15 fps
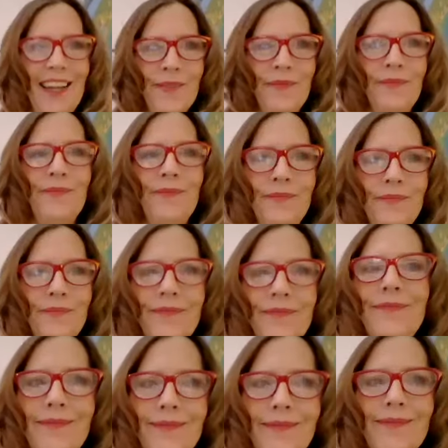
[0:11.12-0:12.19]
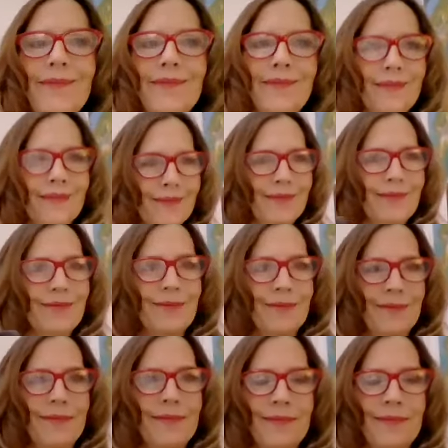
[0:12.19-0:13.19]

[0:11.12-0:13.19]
diving deep into the content